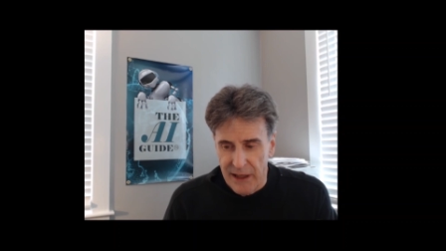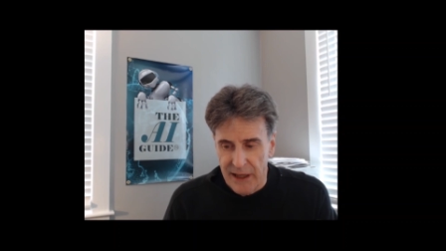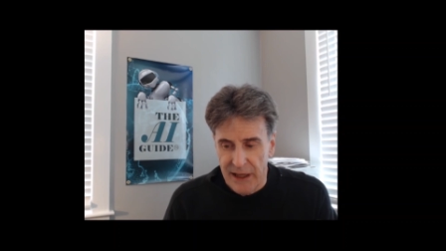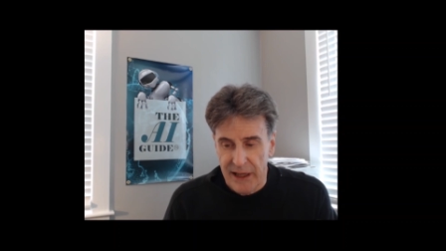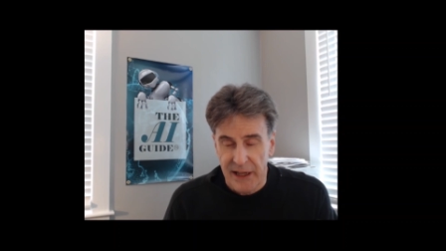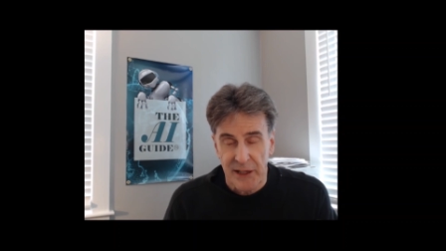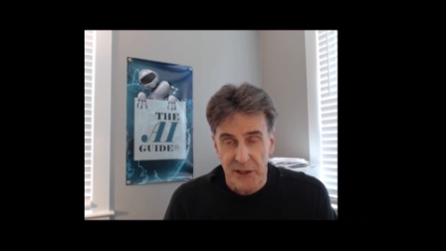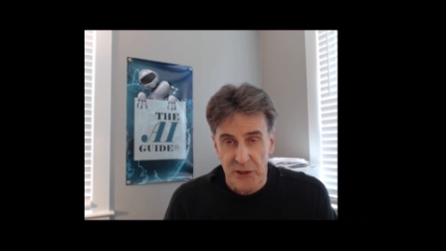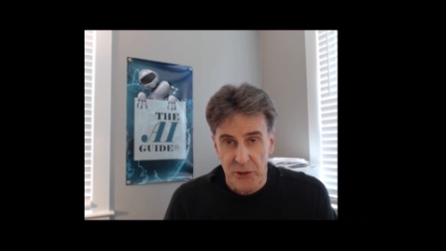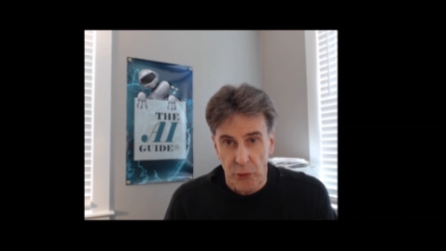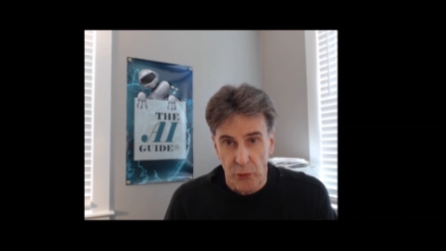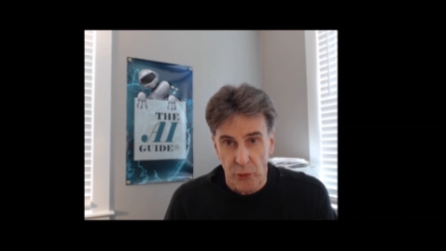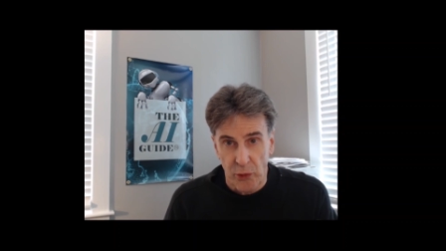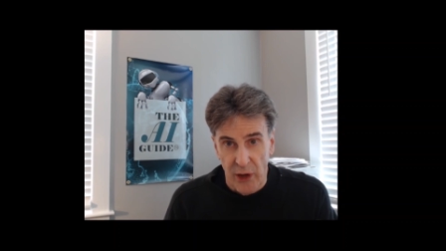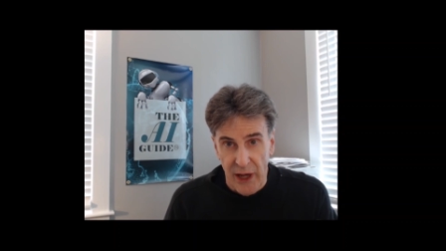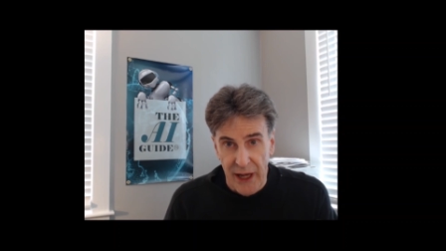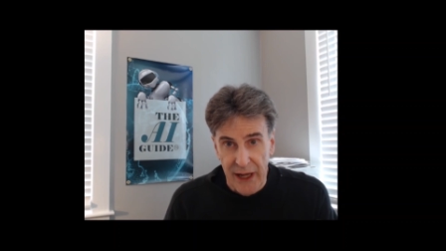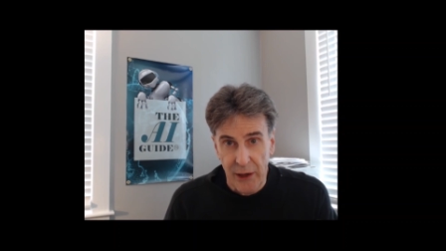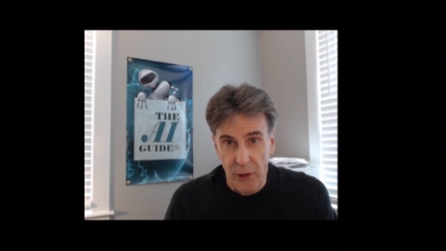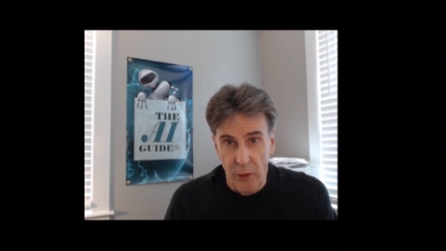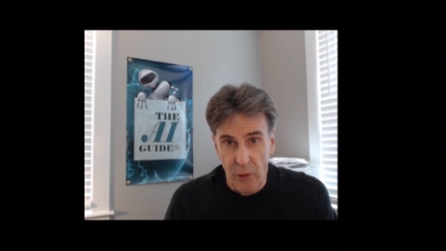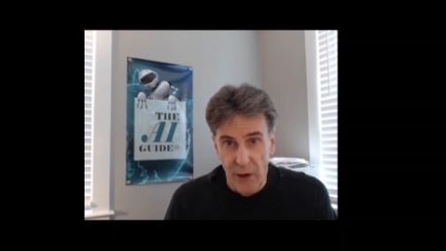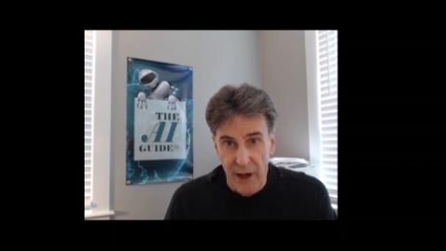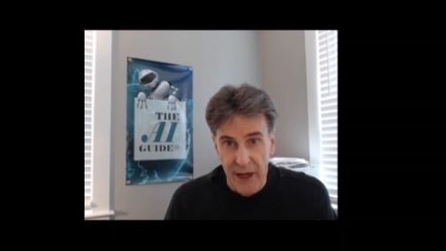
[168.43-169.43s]
it's
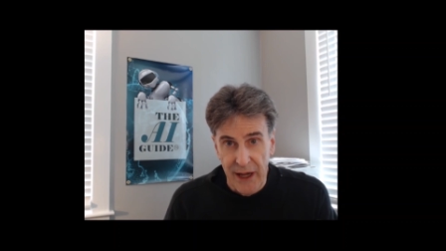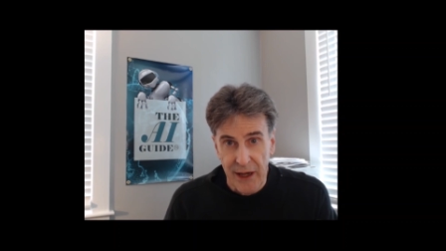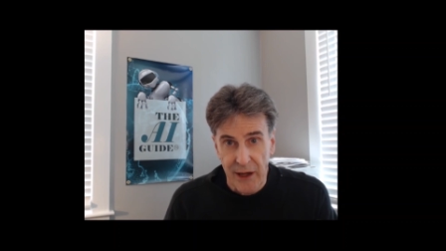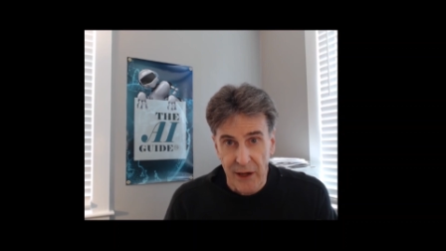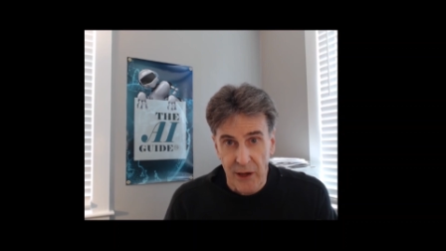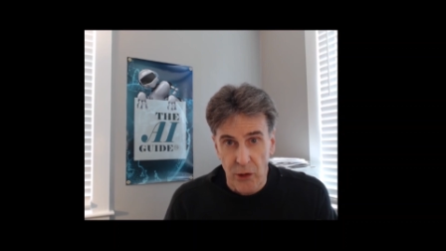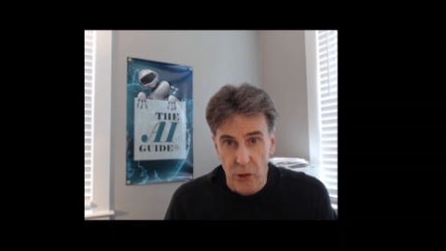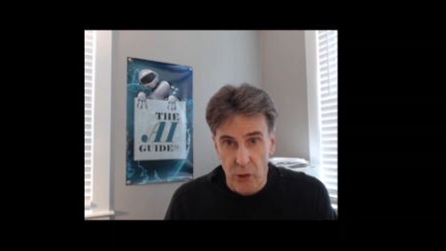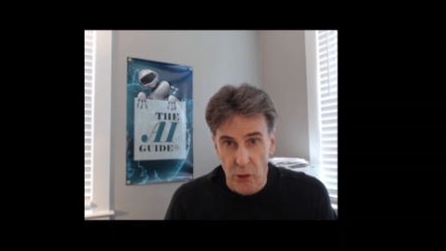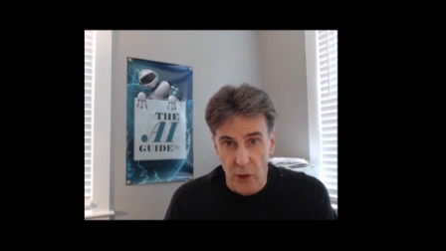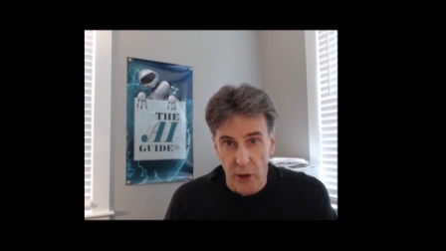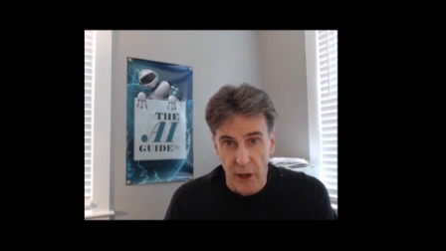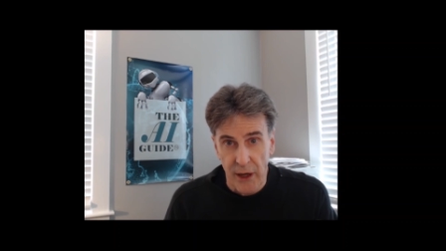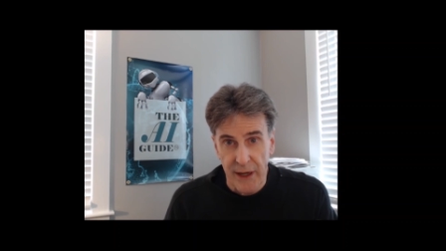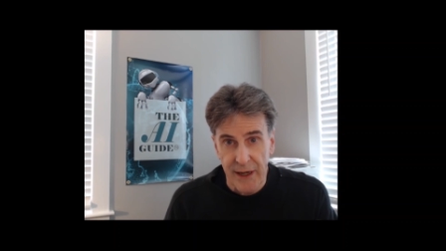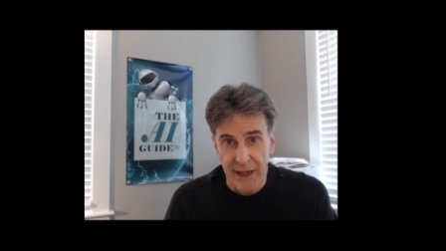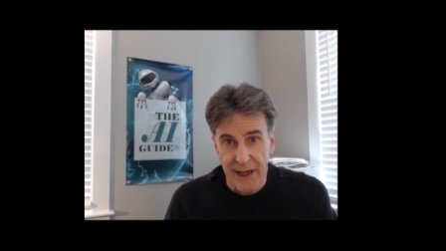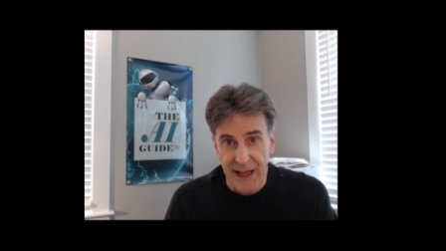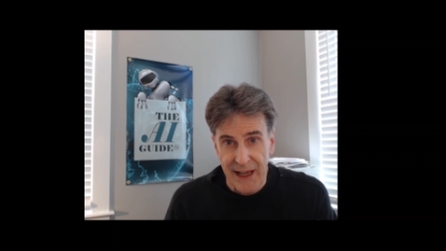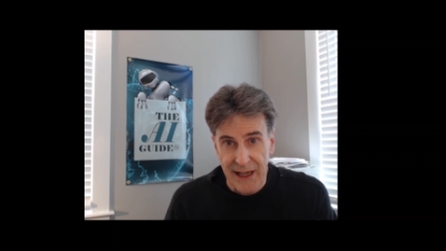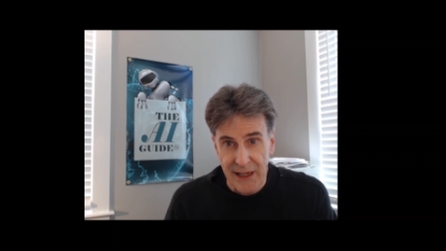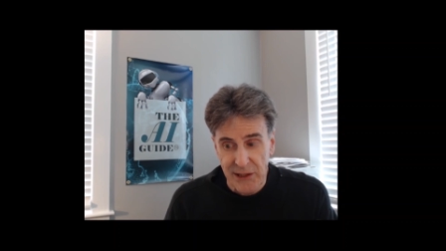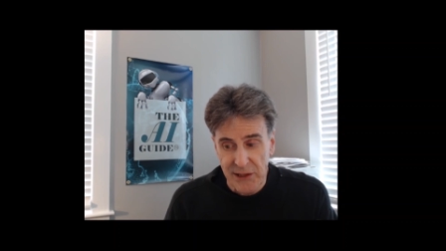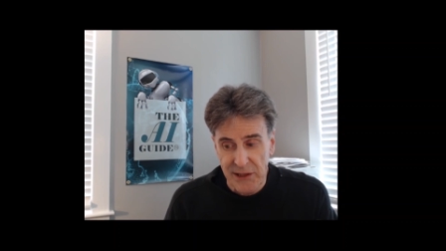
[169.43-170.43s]
runaway
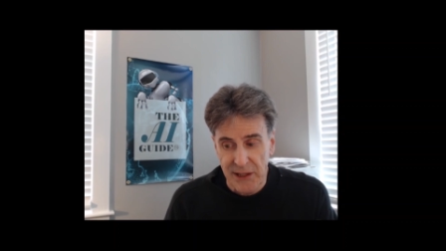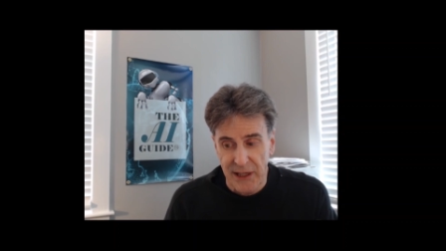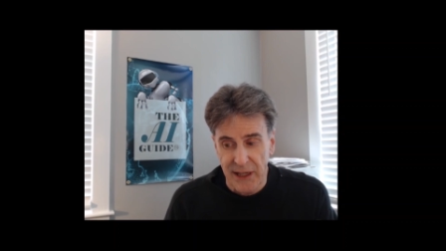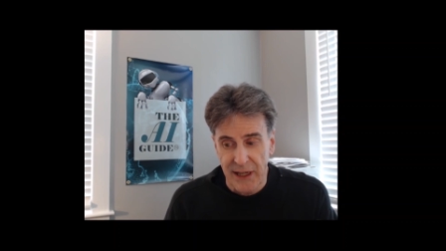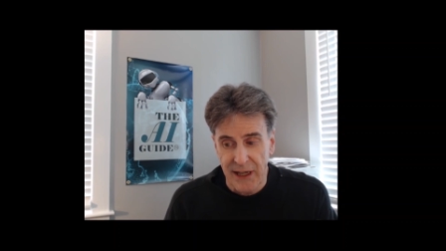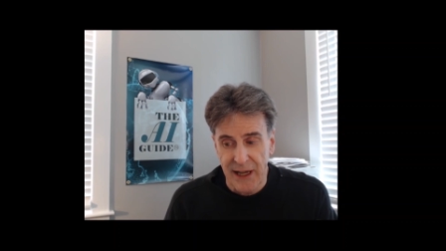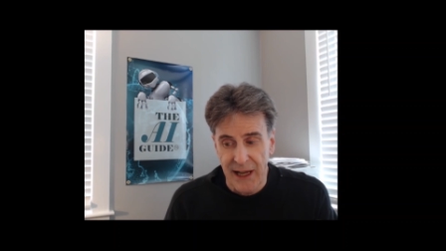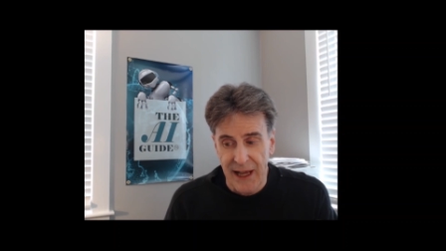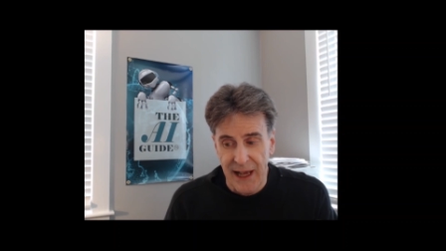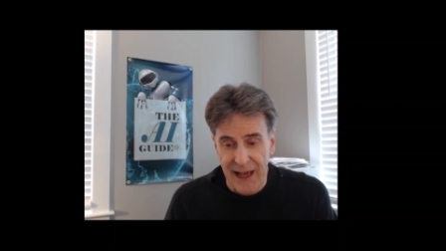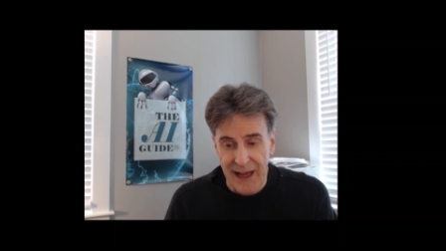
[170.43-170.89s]
coordination